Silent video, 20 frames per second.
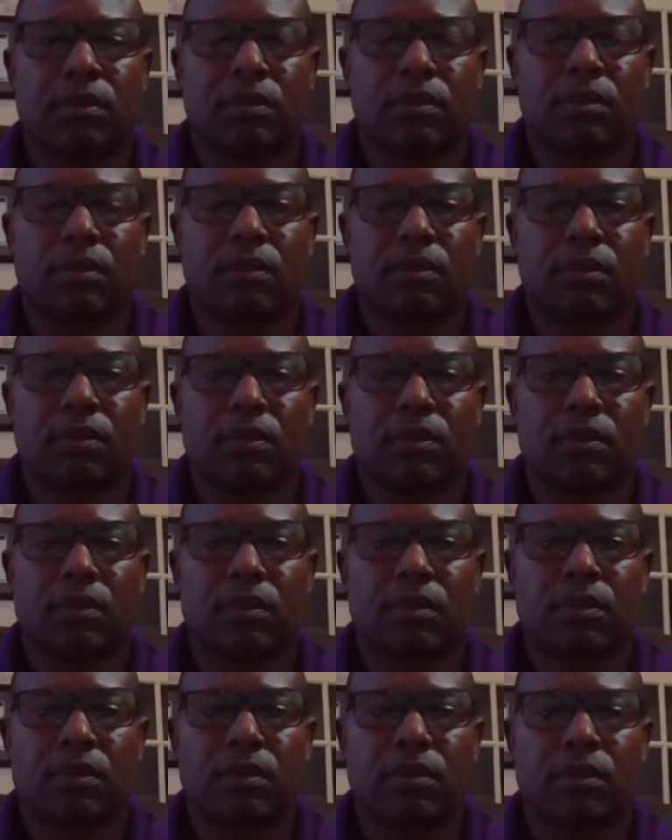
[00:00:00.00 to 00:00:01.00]

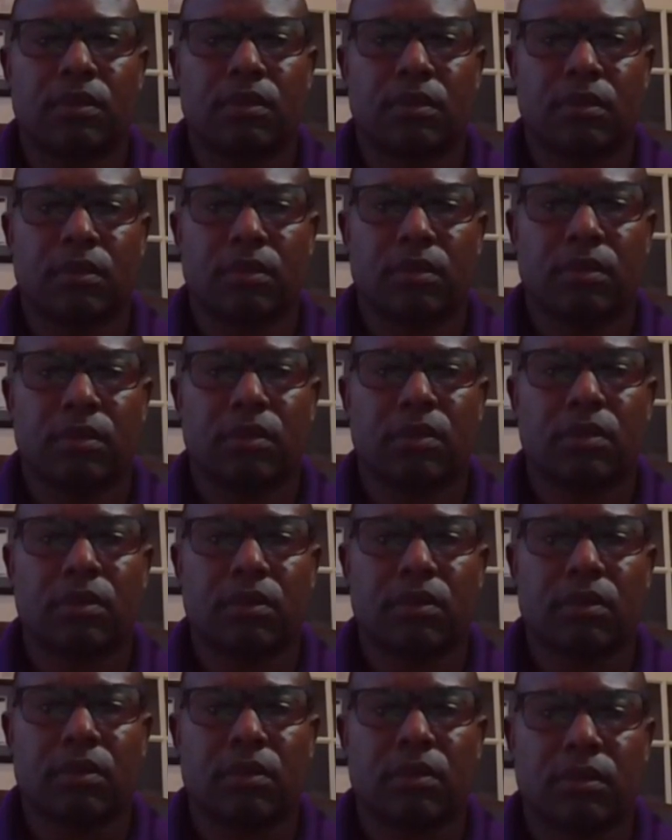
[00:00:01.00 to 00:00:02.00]

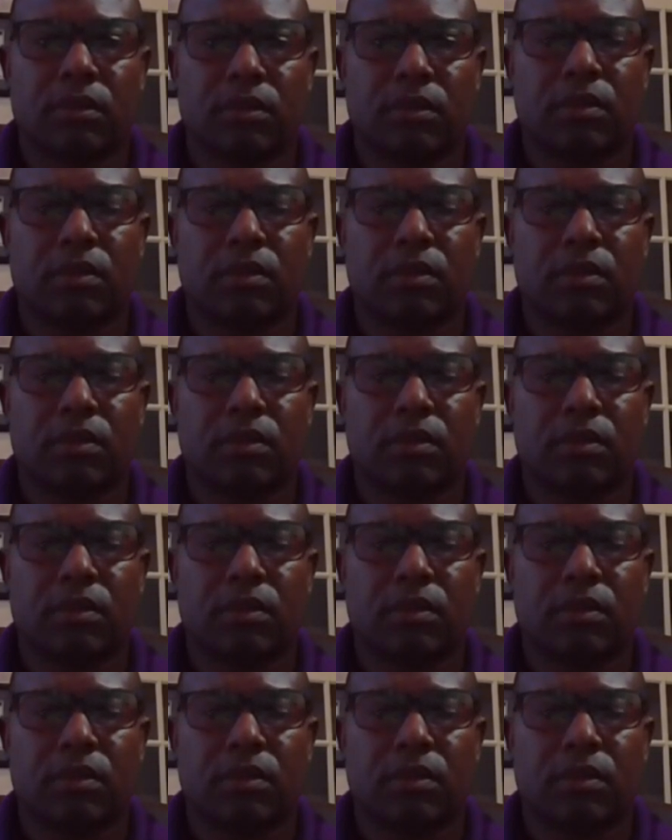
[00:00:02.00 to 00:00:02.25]
The person shown says nothing.